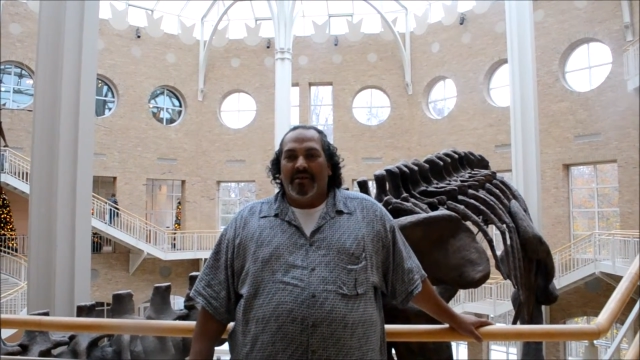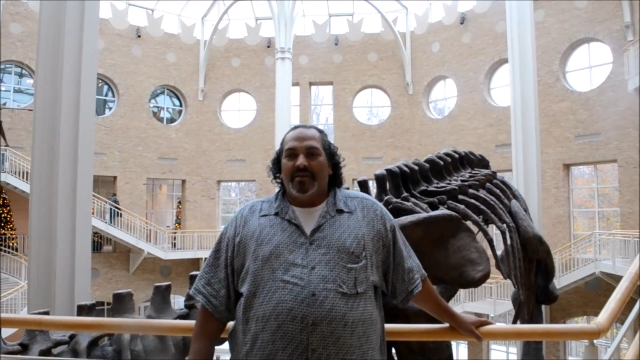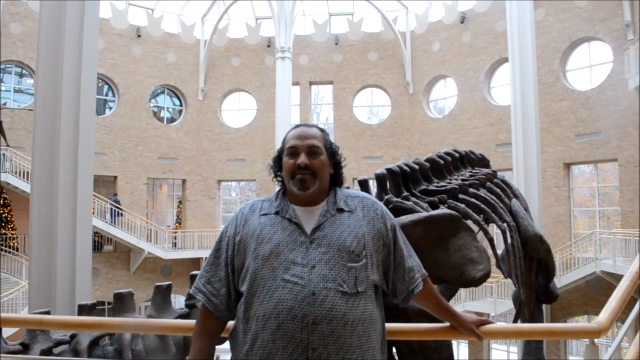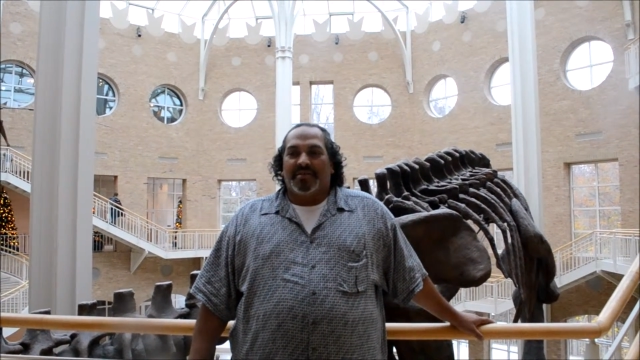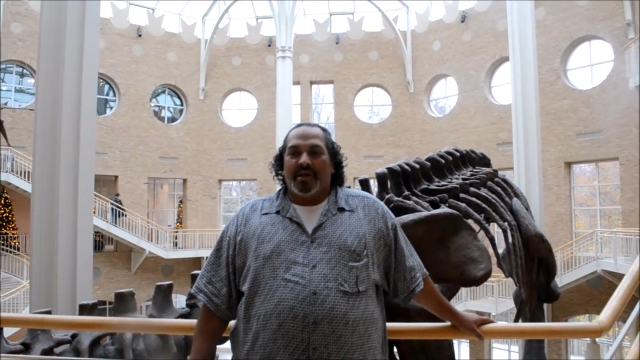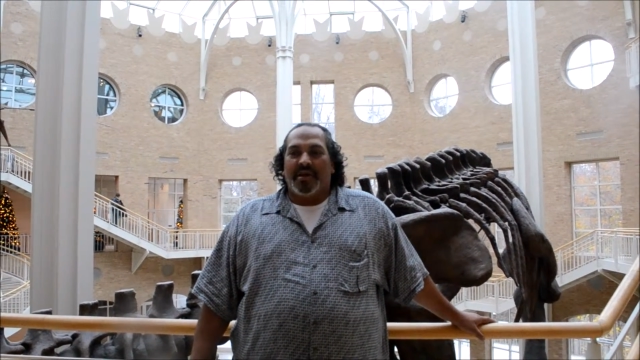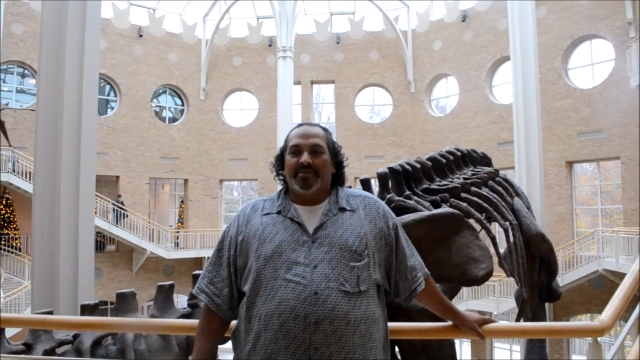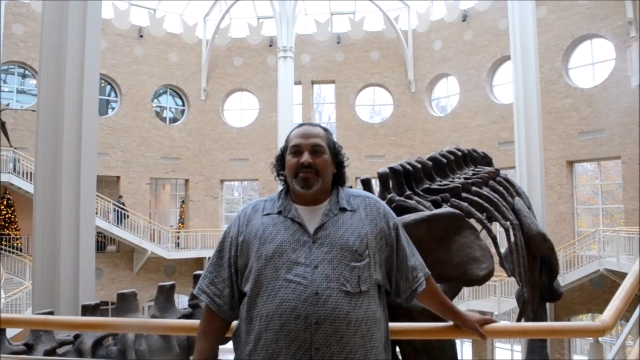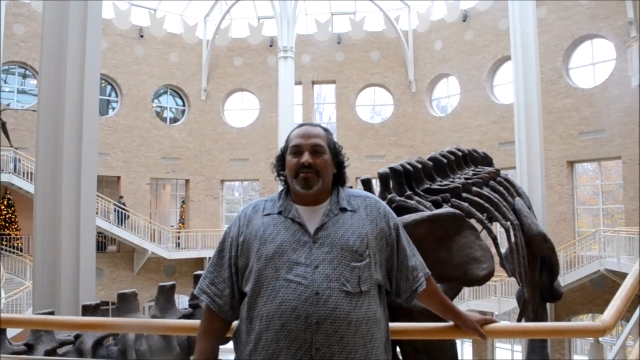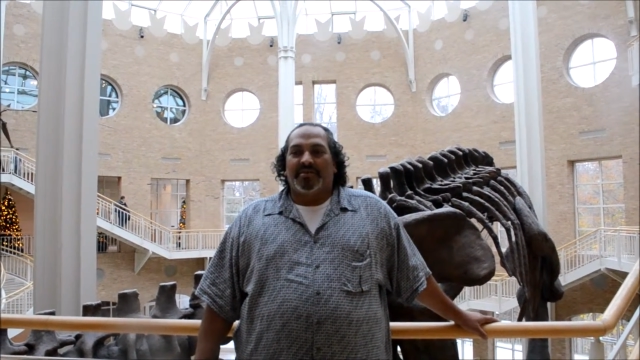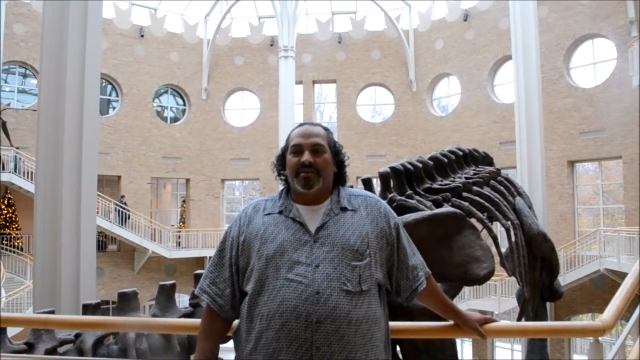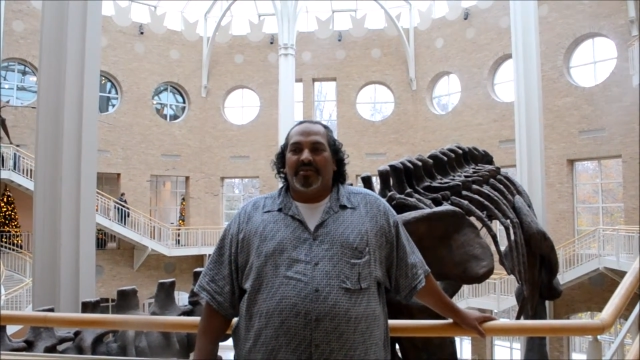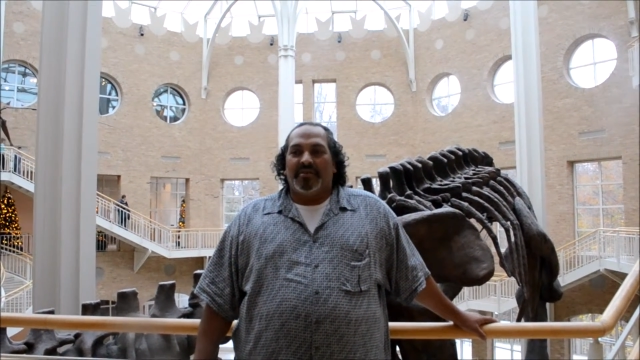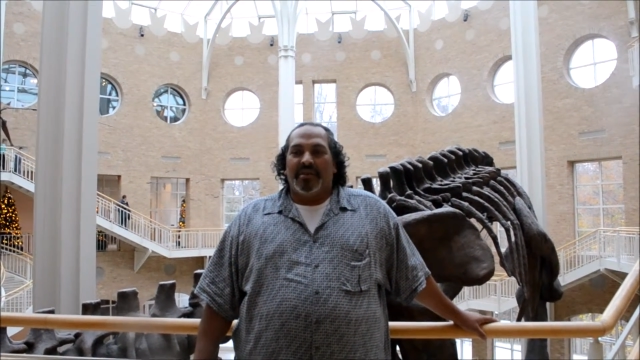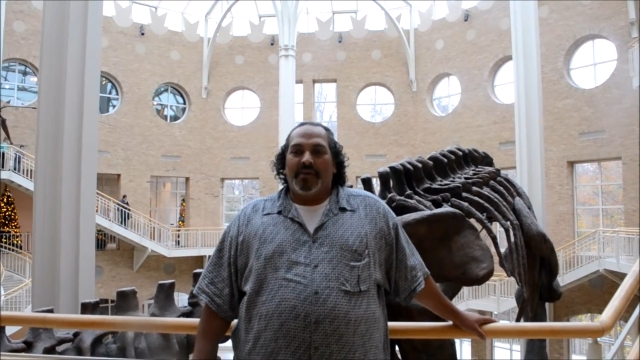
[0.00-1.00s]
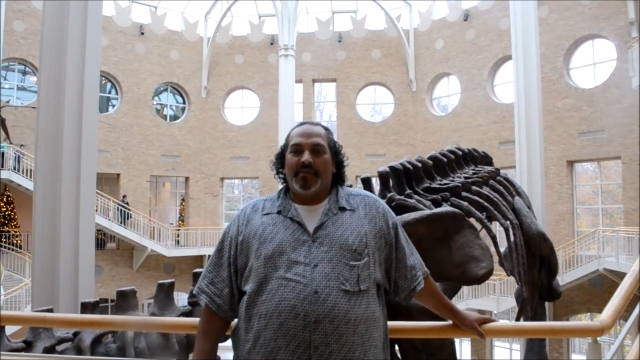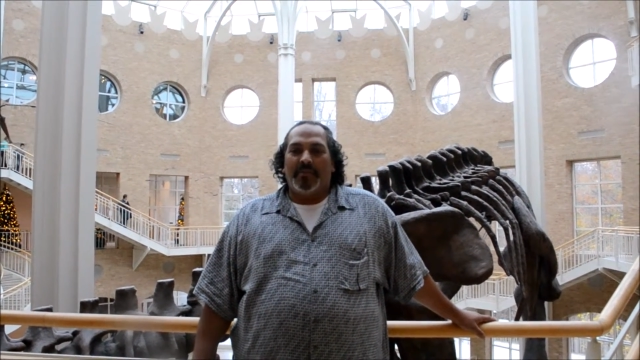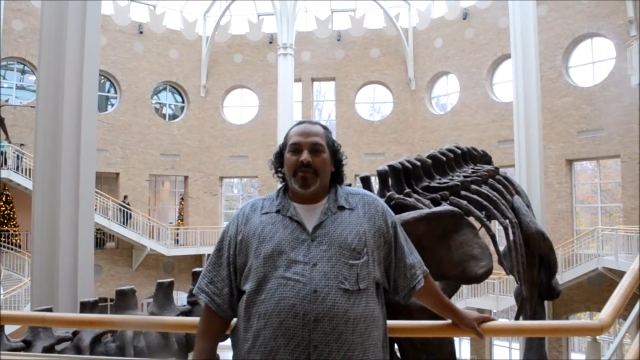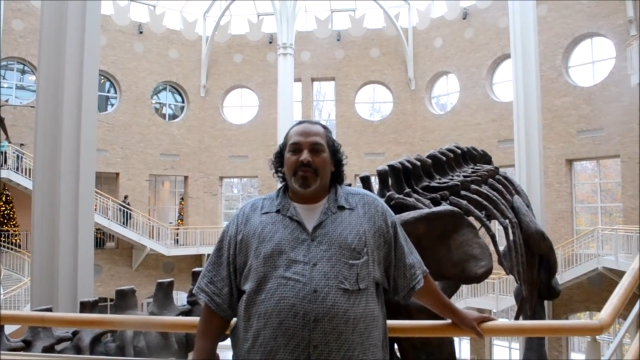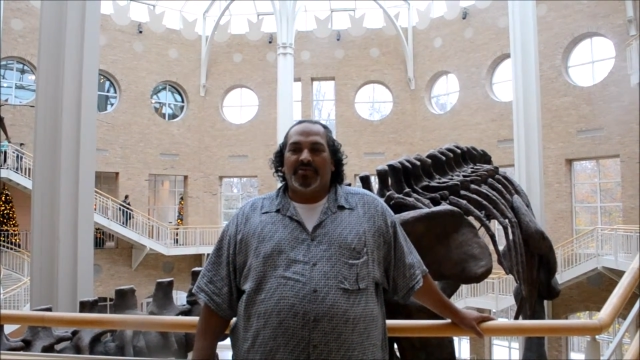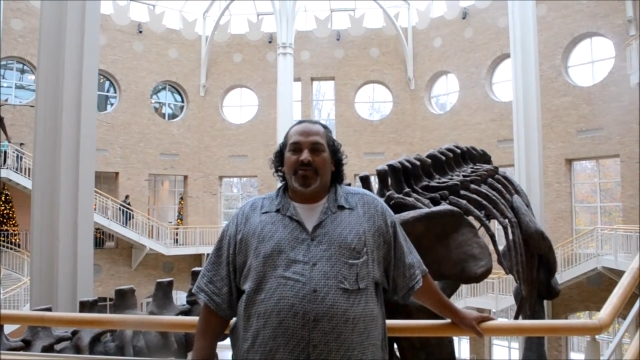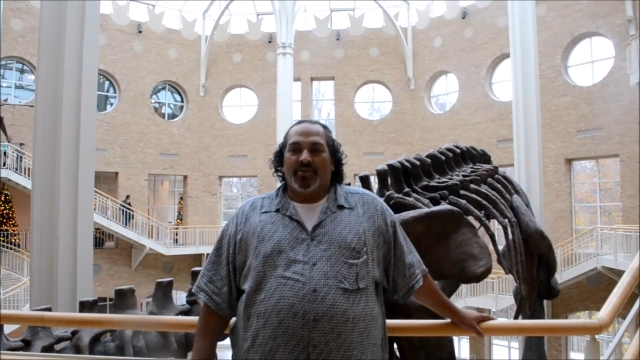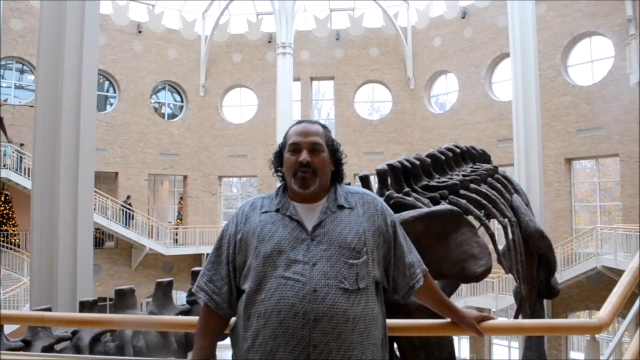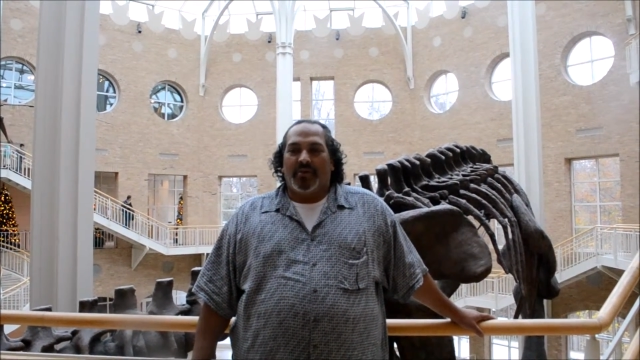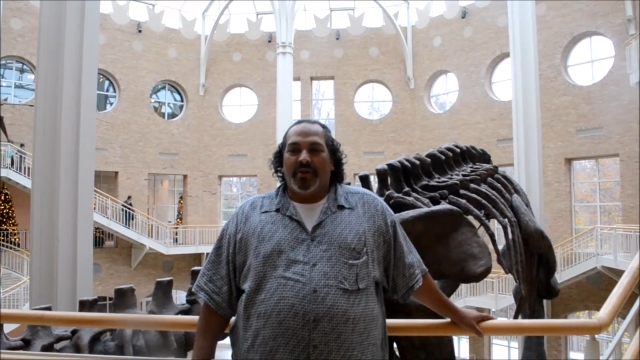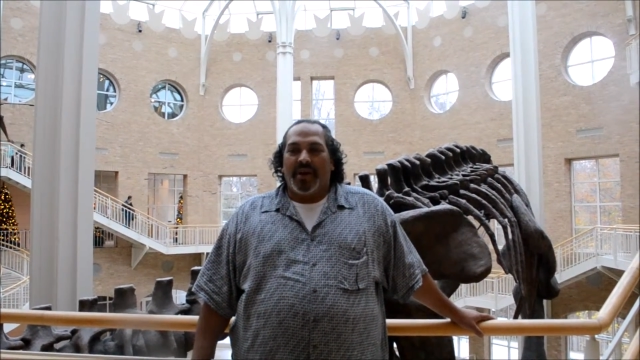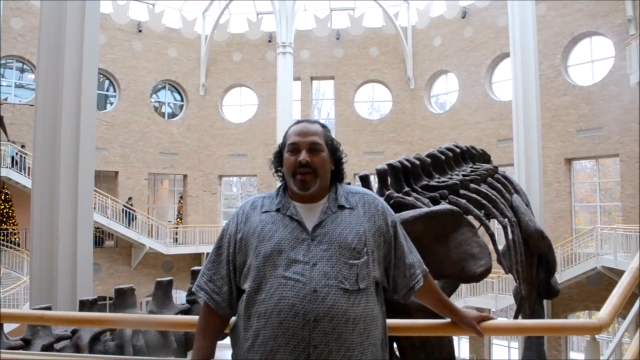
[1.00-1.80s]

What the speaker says: Scientists can never be sure